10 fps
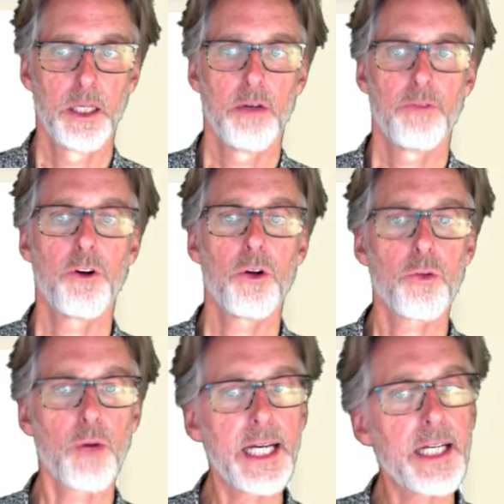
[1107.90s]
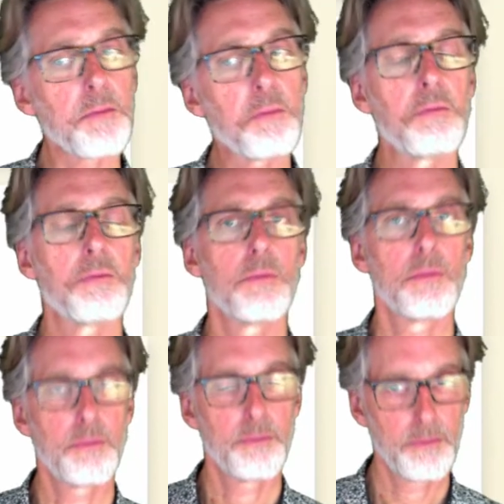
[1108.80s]
Fold right
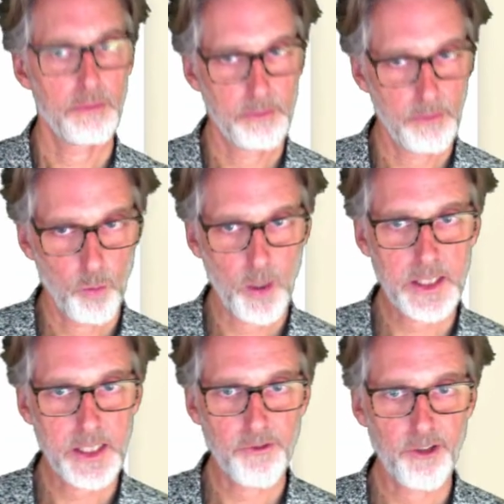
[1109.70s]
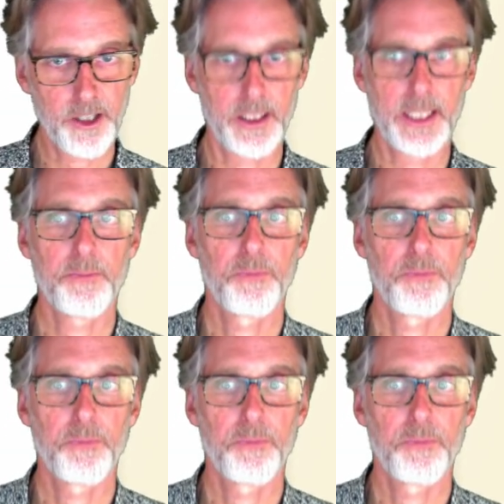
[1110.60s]
works differently.